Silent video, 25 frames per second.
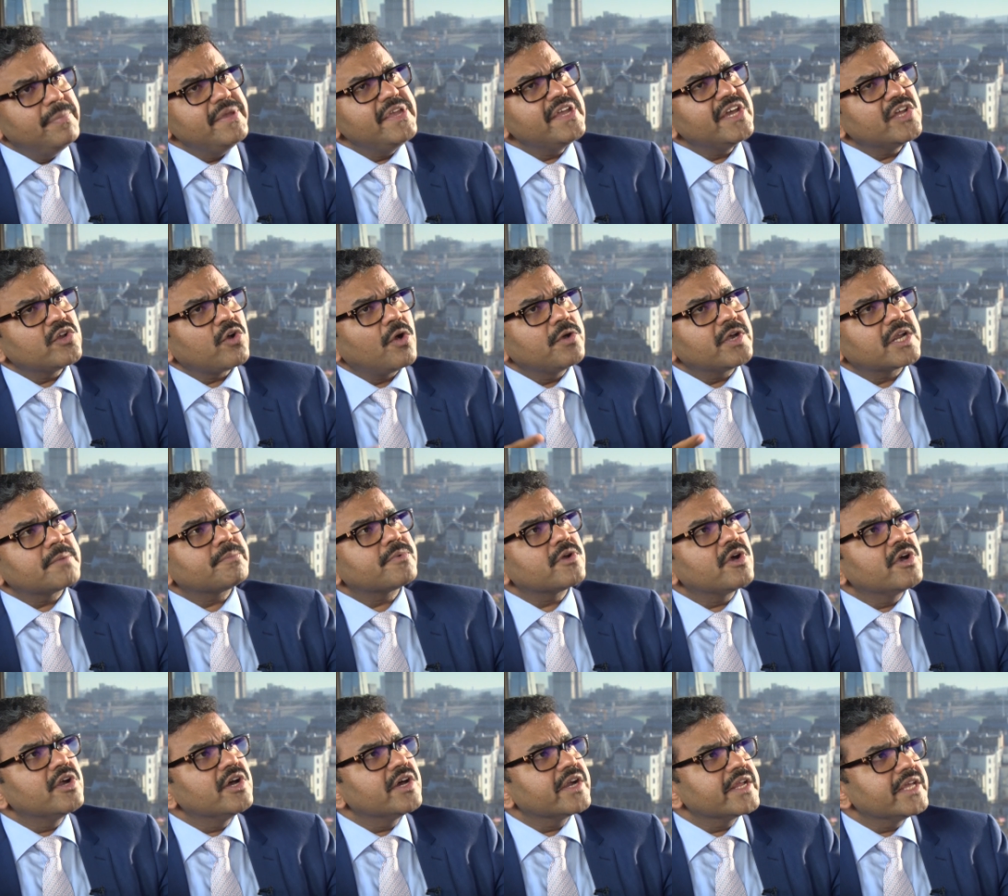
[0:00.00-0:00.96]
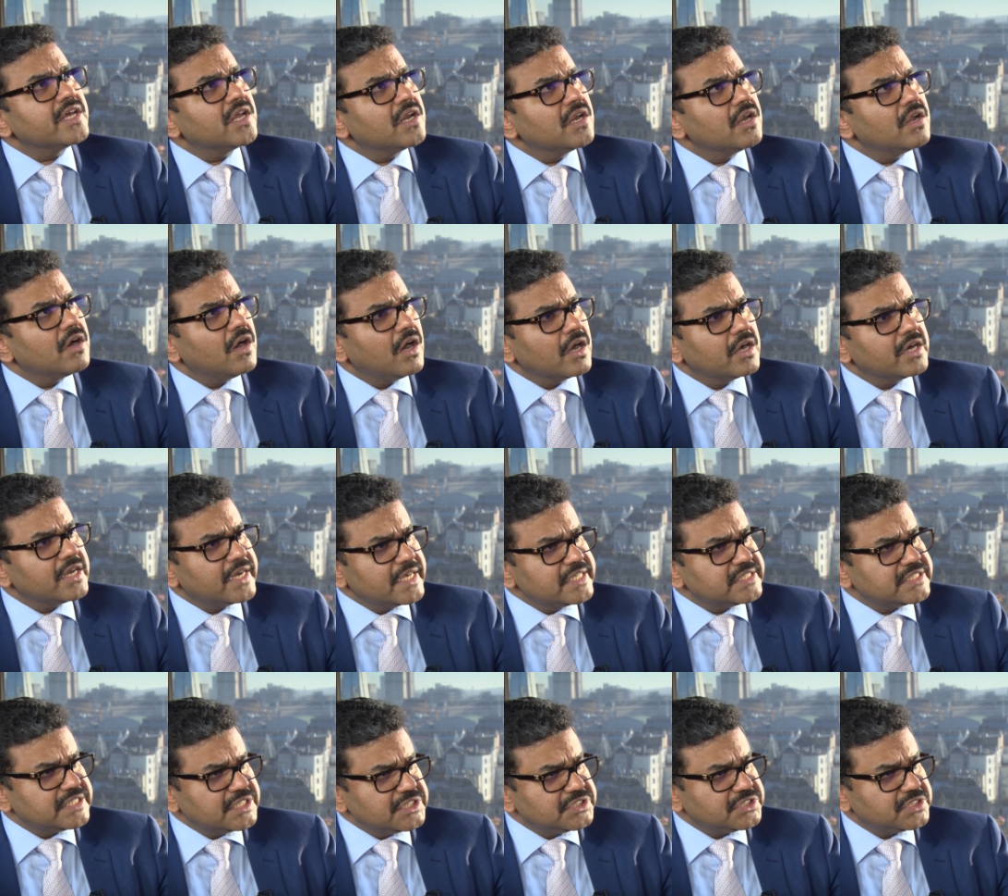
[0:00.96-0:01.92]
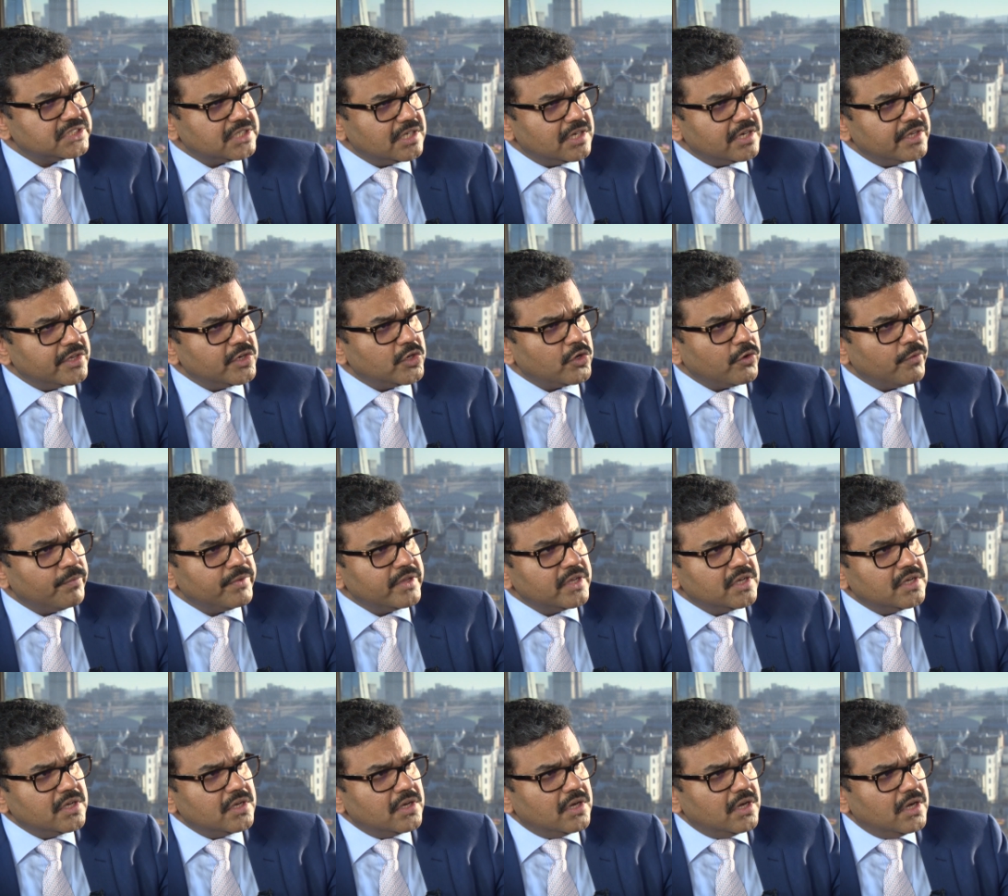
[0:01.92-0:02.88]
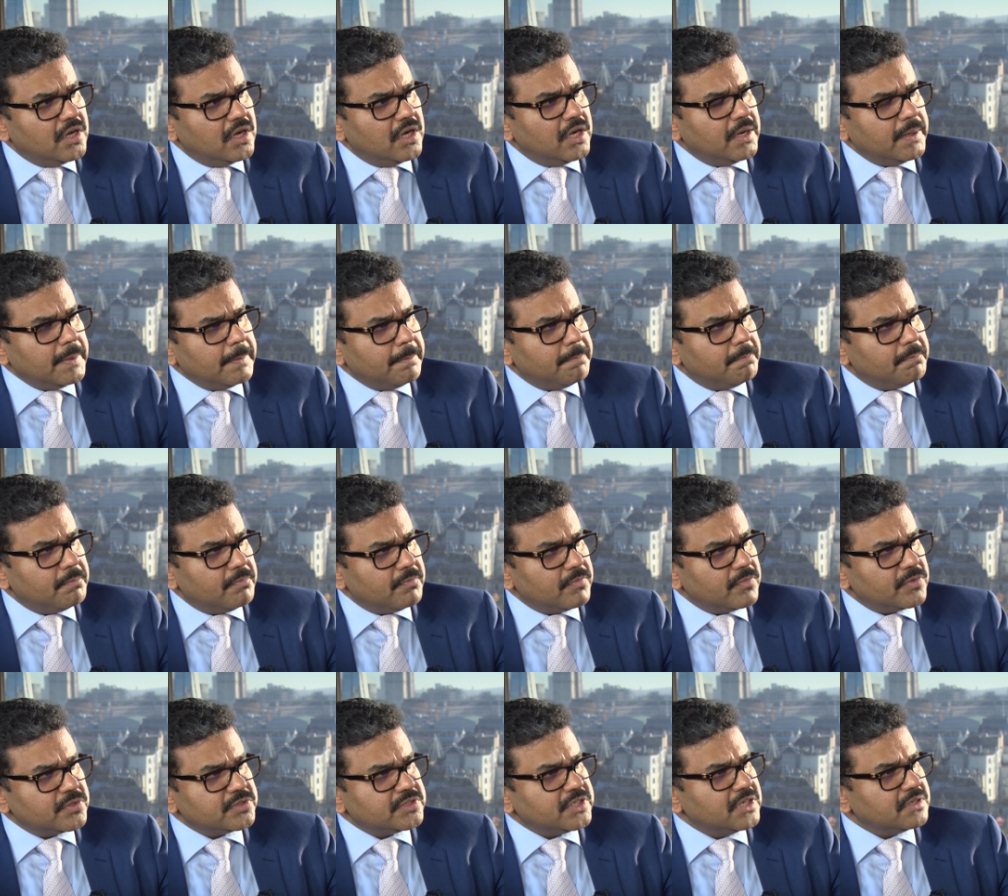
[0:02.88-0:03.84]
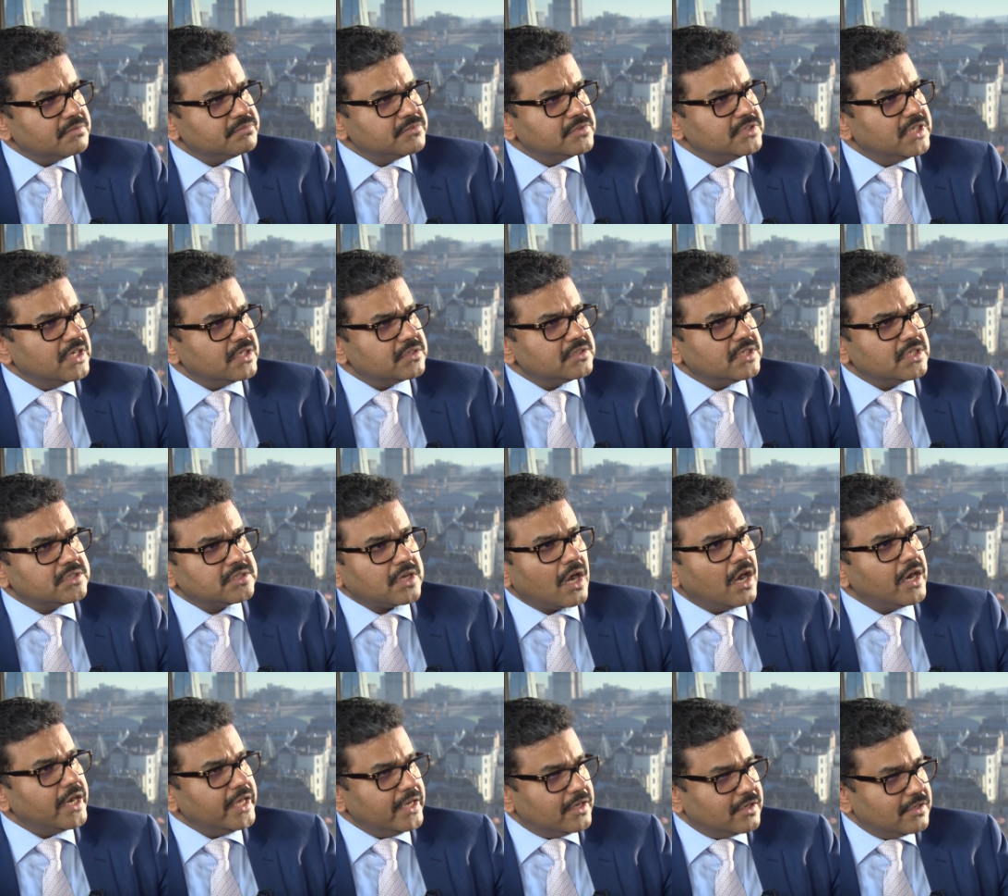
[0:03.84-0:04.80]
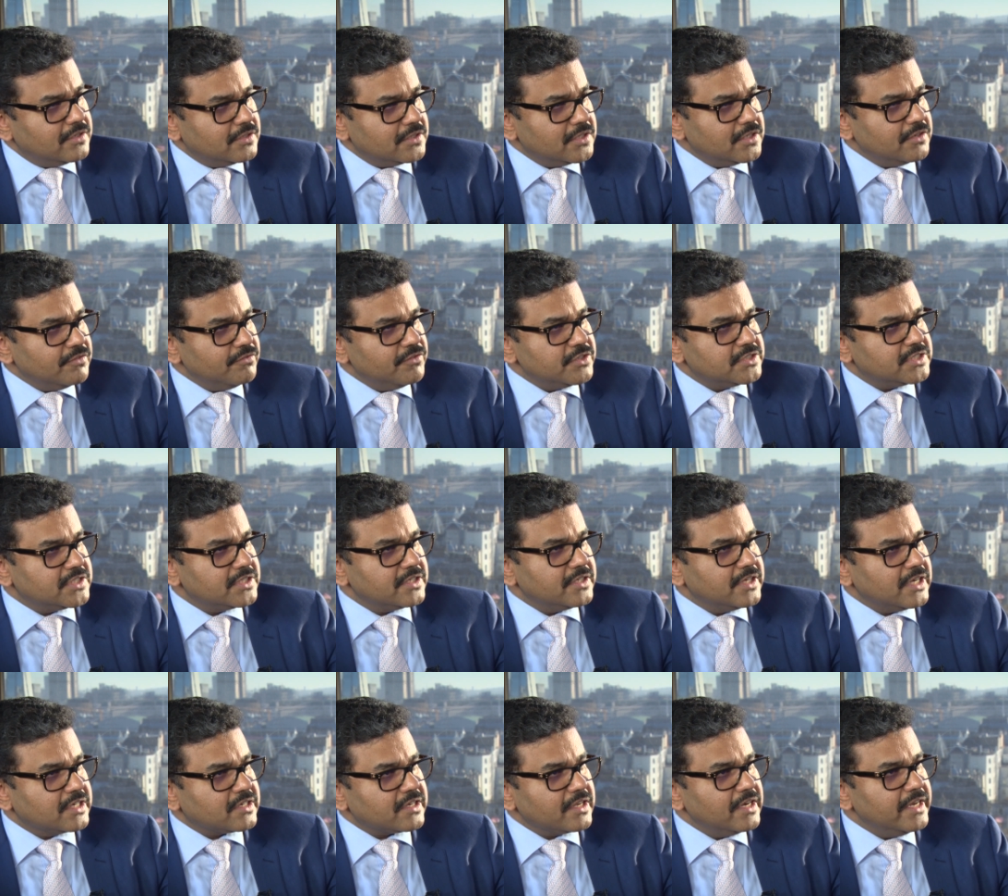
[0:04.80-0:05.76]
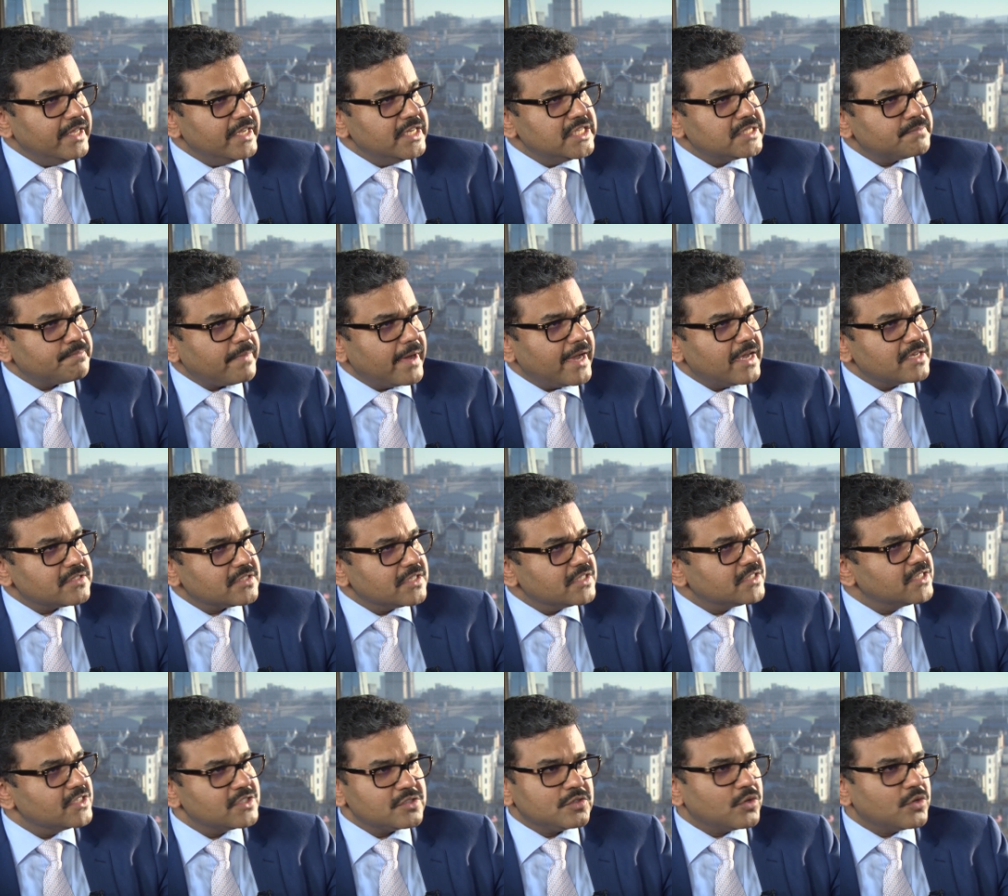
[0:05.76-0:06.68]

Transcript: being an entrepreneurial organization, you know, uh, the, the, the tonic which get really inspires us is